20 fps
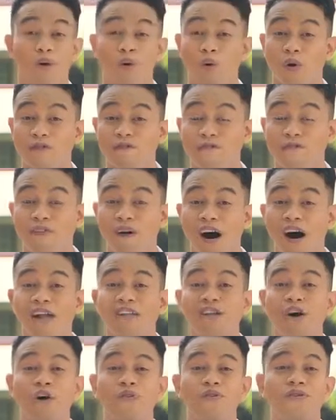or
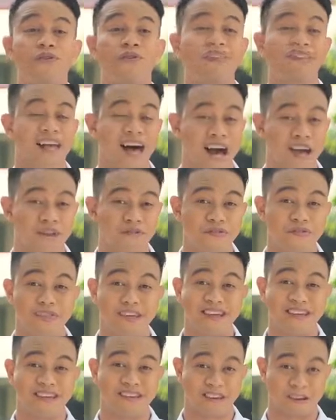follow your line of
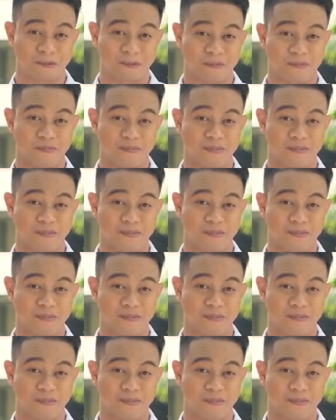thinking.